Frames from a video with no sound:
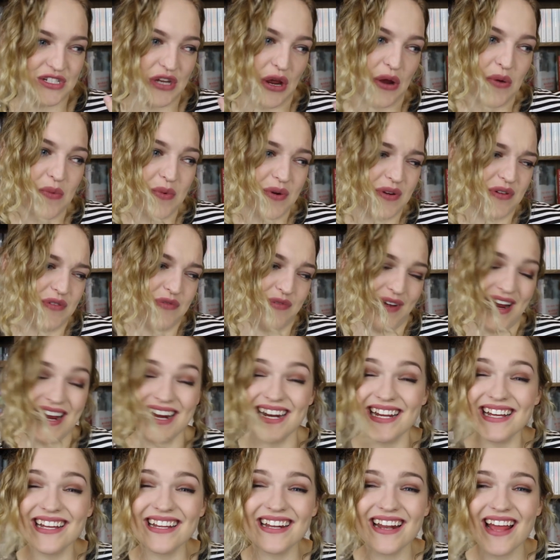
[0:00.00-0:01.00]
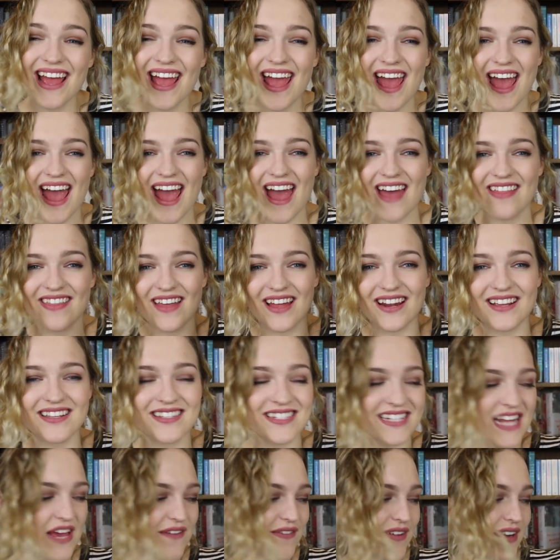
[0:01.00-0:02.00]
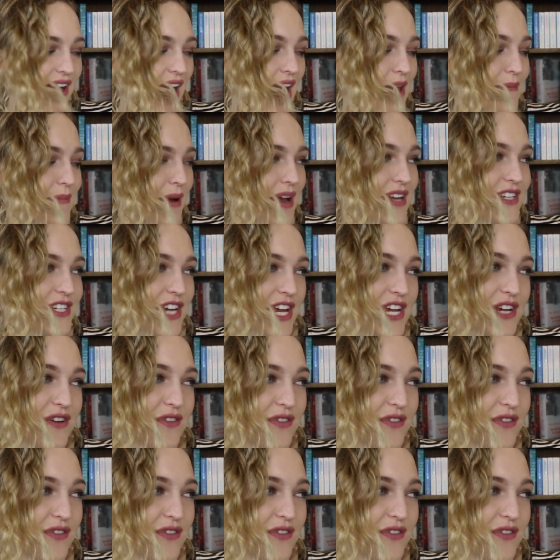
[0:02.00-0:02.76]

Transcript: don't want to read it. And that is Nevernight by Jay